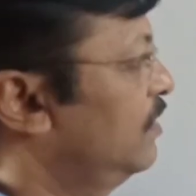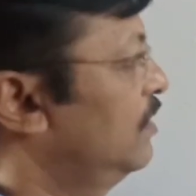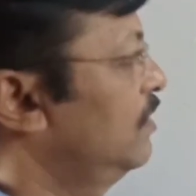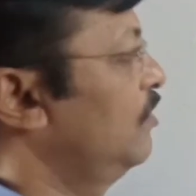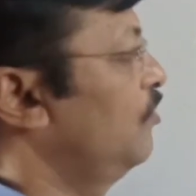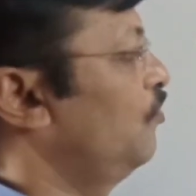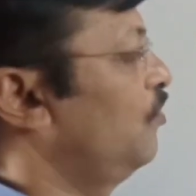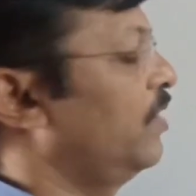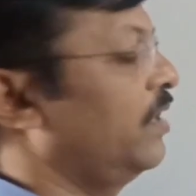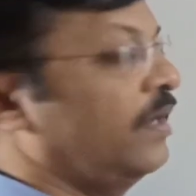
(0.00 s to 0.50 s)

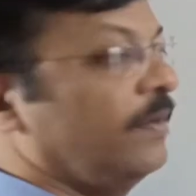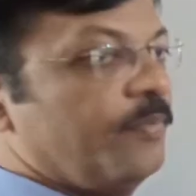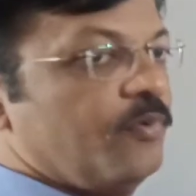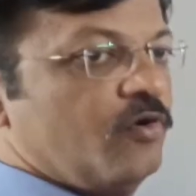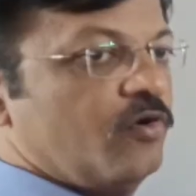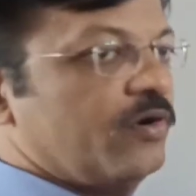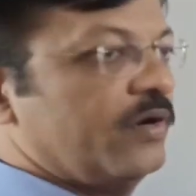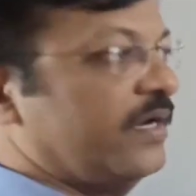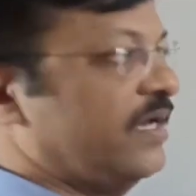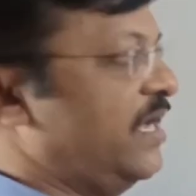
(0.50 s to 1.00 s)
1
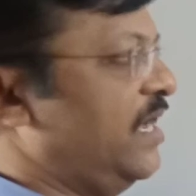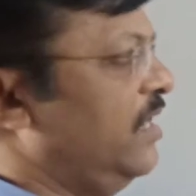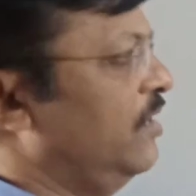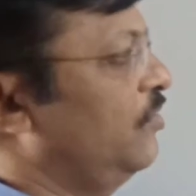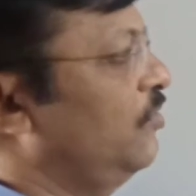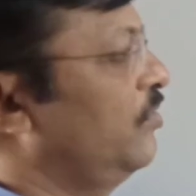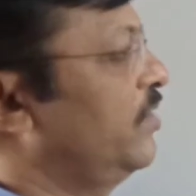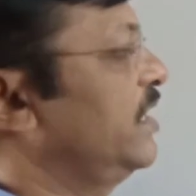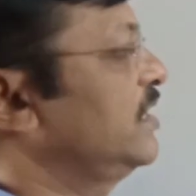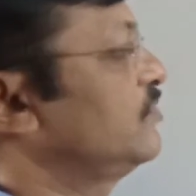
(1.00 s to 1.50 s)
upon tan
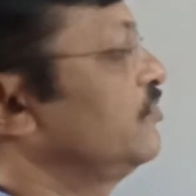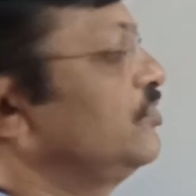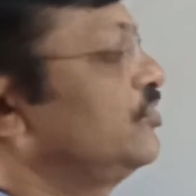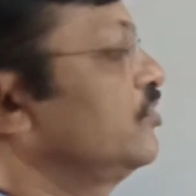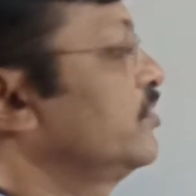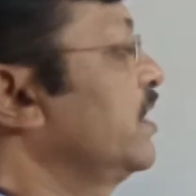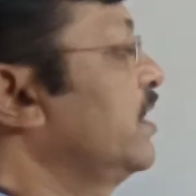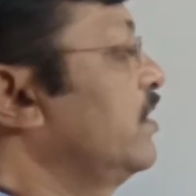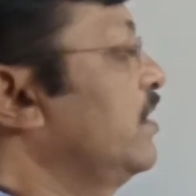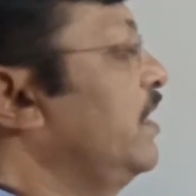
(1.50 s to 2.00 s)
root x, which you
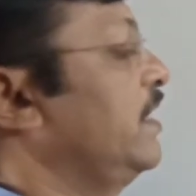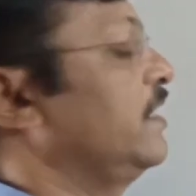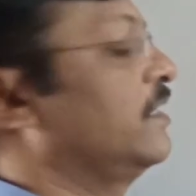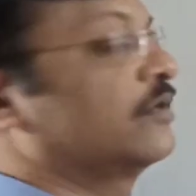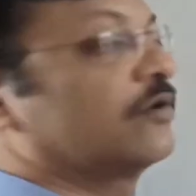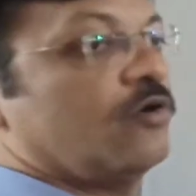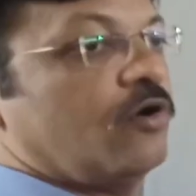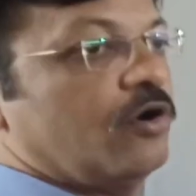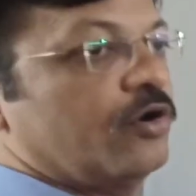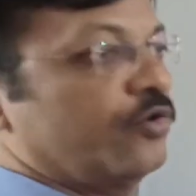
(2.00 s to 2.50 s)
can write
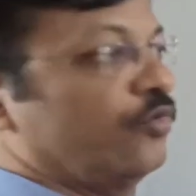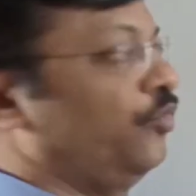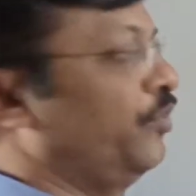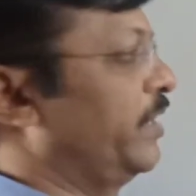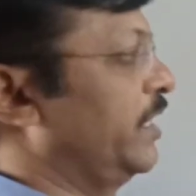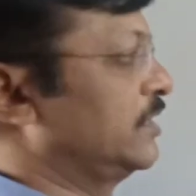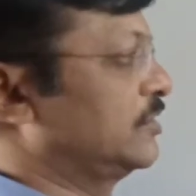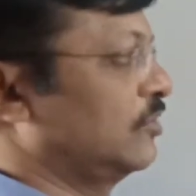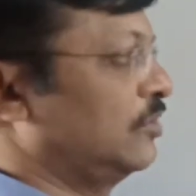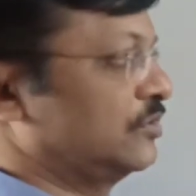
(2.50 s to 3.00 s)
cot root
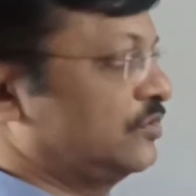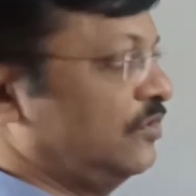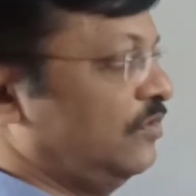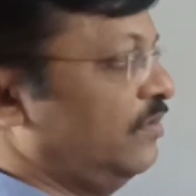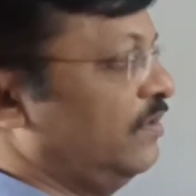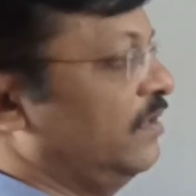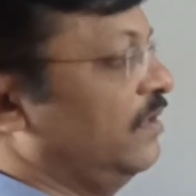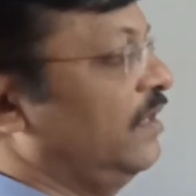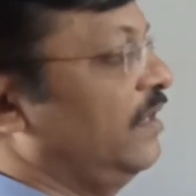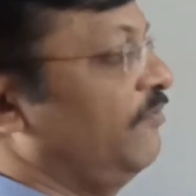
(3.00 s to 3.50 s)
x also
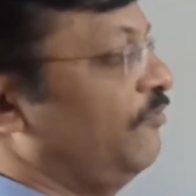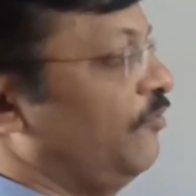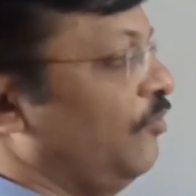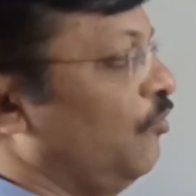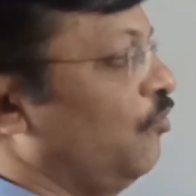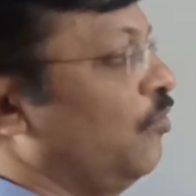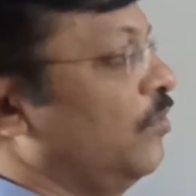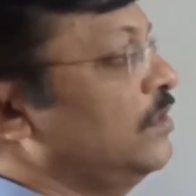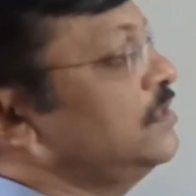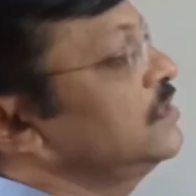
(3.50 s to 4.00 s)
if you
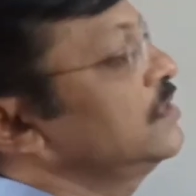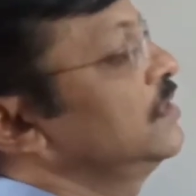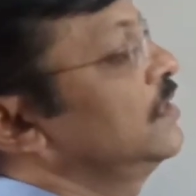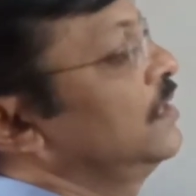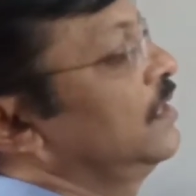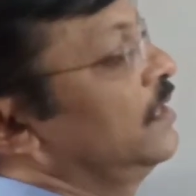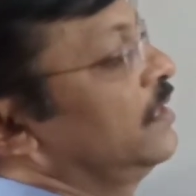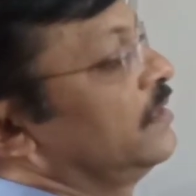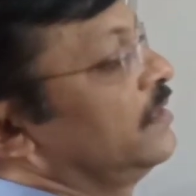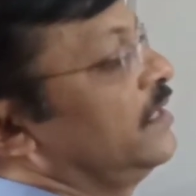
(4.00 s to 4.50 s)
want,
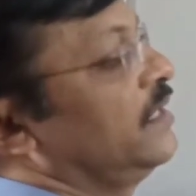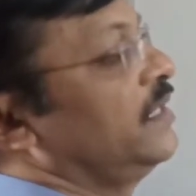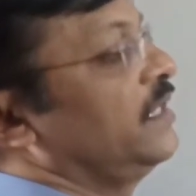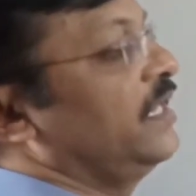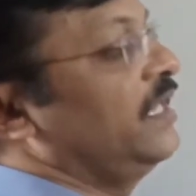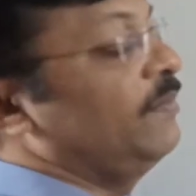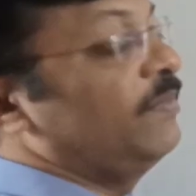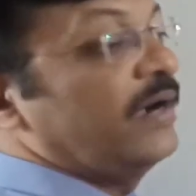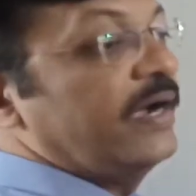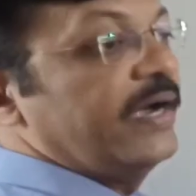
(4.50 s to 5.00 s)
then
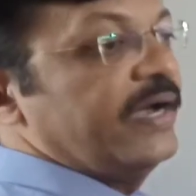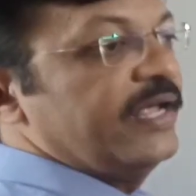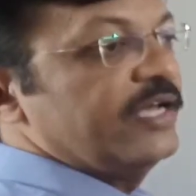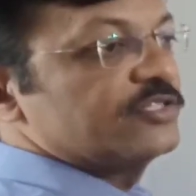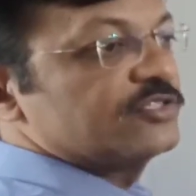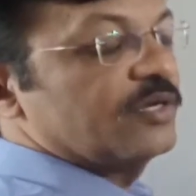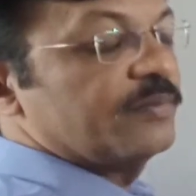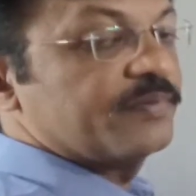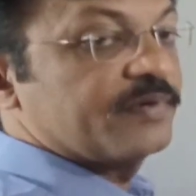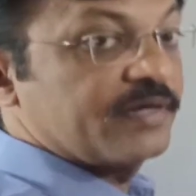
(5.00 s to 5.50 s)
d by dx
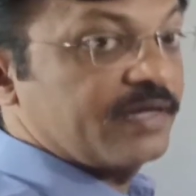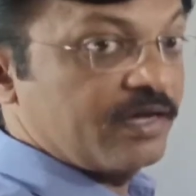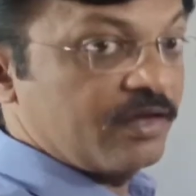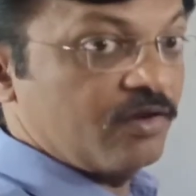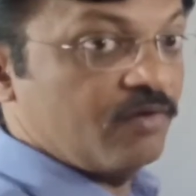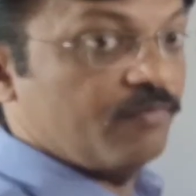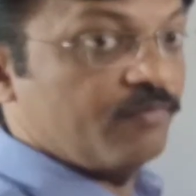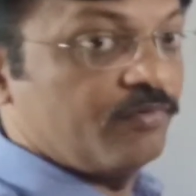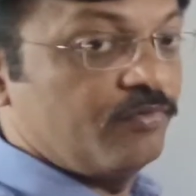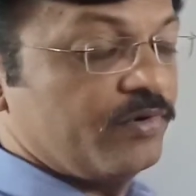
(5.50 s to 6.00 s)
of tan
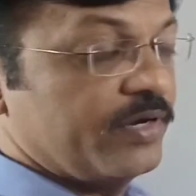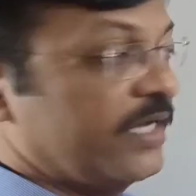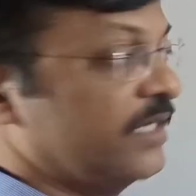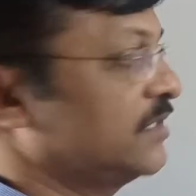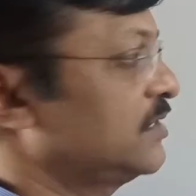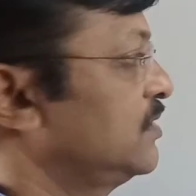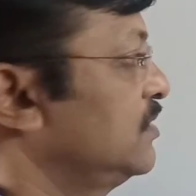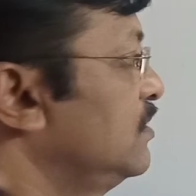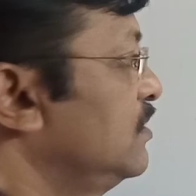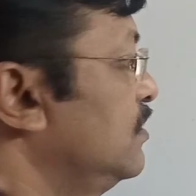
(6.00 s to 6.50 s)
of root
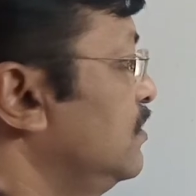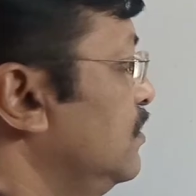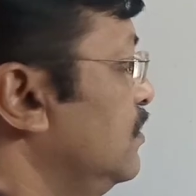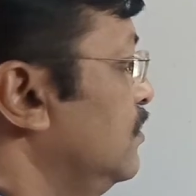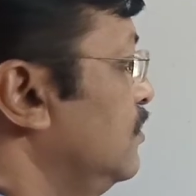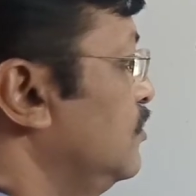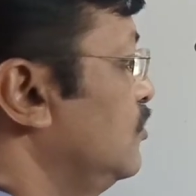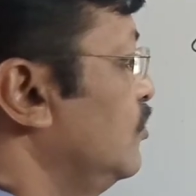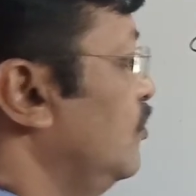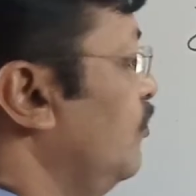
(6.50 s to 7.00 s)
x.
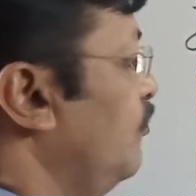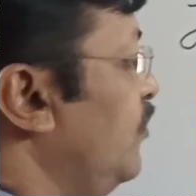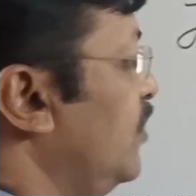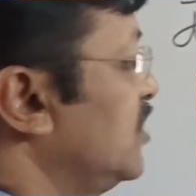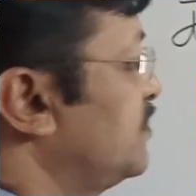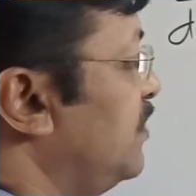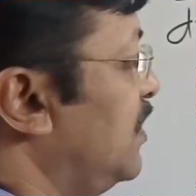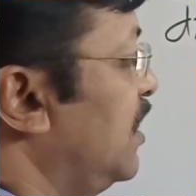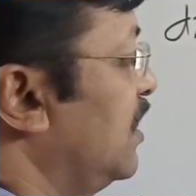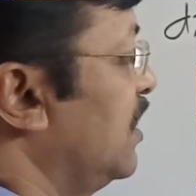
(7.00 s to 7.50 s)
So
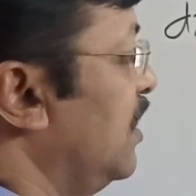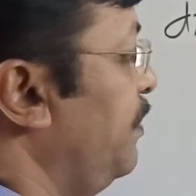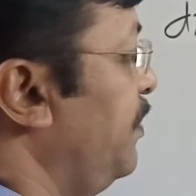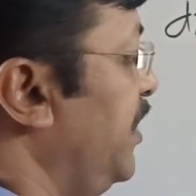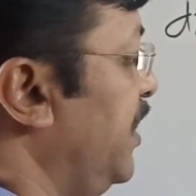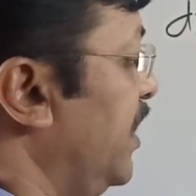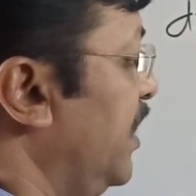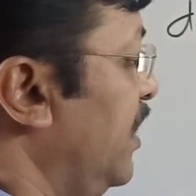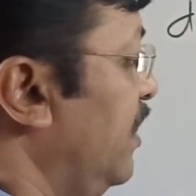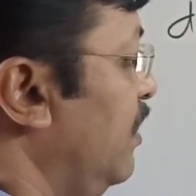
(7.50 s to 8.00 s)
first part
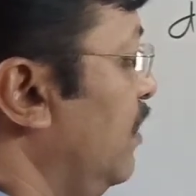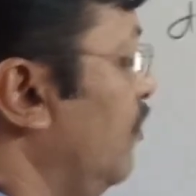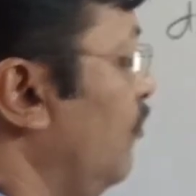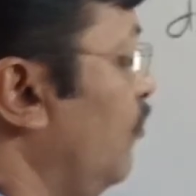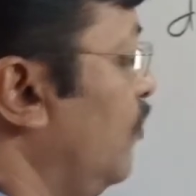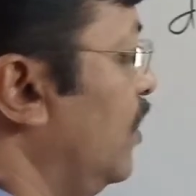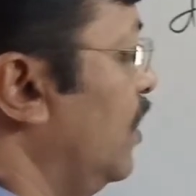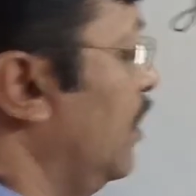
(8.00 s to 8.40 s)
repeated, 1